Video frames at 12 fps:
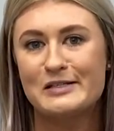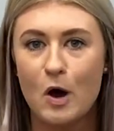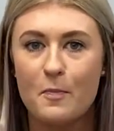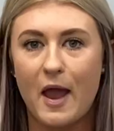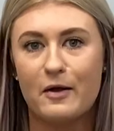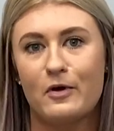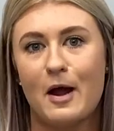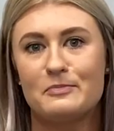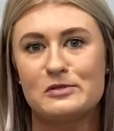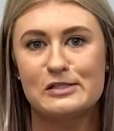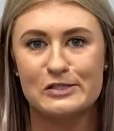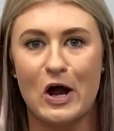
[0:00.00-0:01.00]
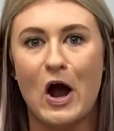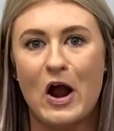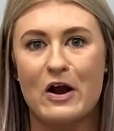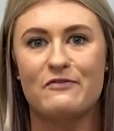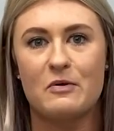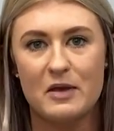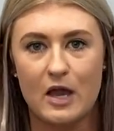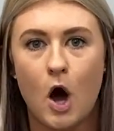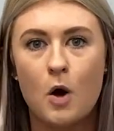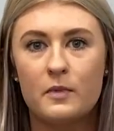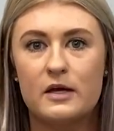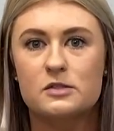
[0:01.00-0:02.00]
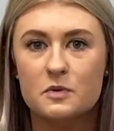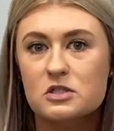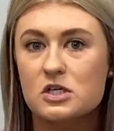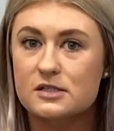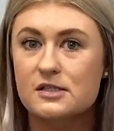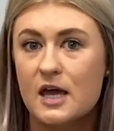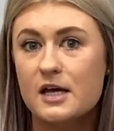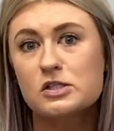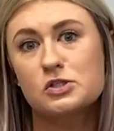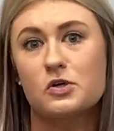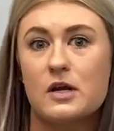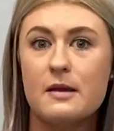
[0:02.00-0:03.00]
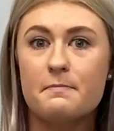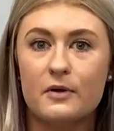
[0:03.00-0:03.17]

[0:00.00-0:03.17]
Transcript: go bankrupt, starve, and be homeless, which is extreme,